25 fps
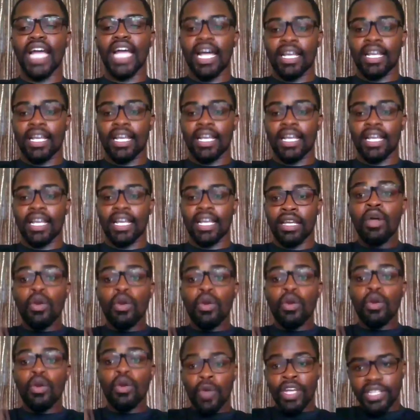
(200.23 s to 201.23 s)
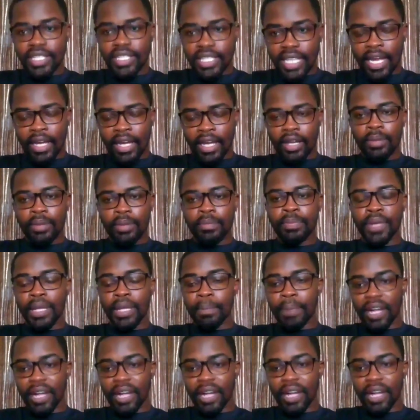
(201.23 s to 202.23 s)
register being part of
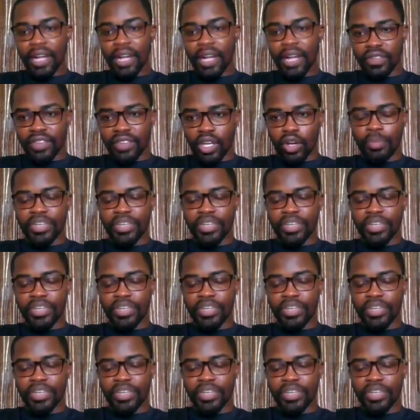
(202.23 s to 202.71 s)
the community.